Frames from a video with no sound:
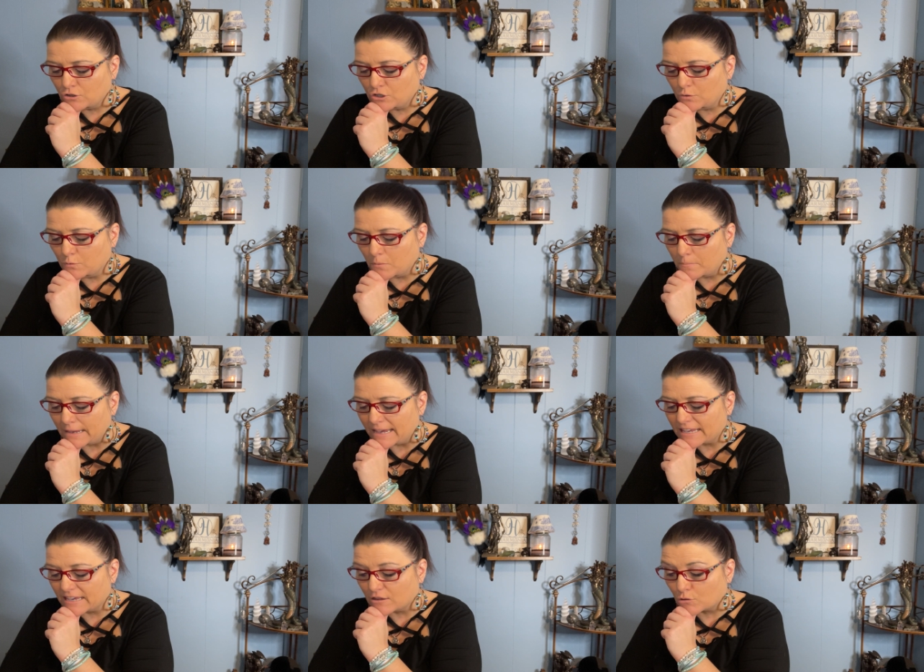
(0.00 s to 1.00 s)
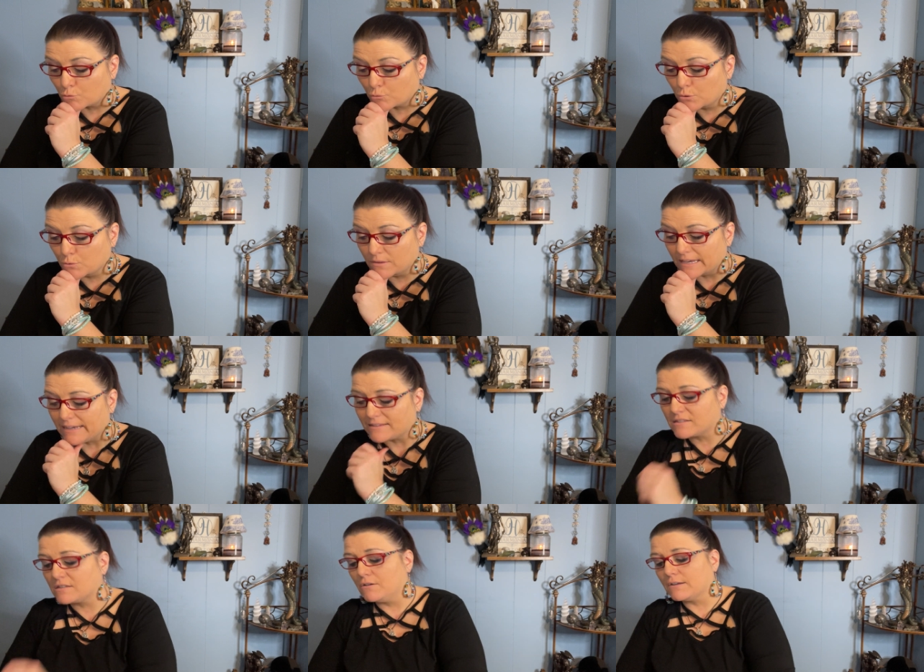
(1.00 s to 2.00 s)
You will make it through
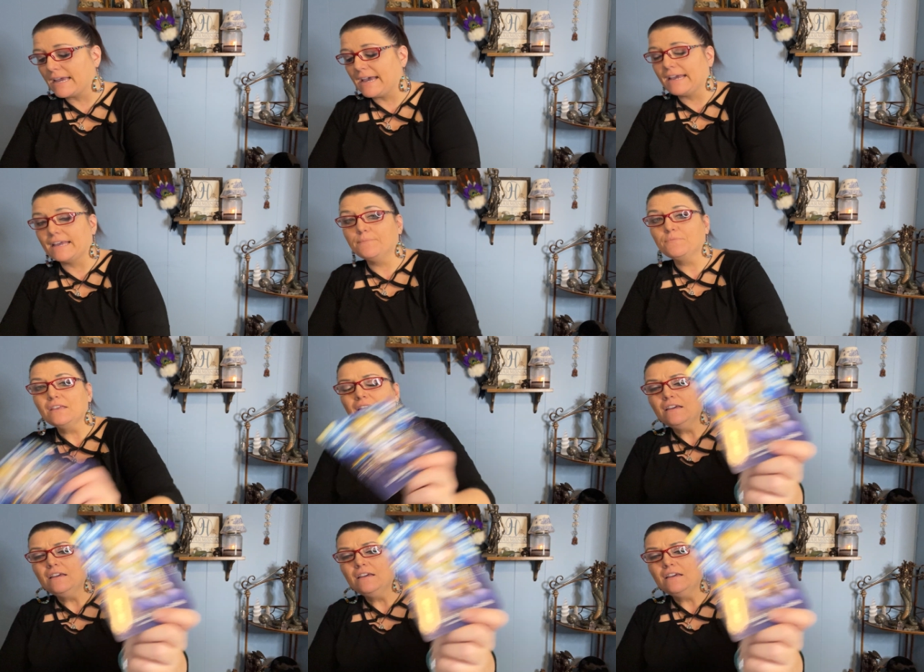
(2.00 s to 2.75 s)
this, okay?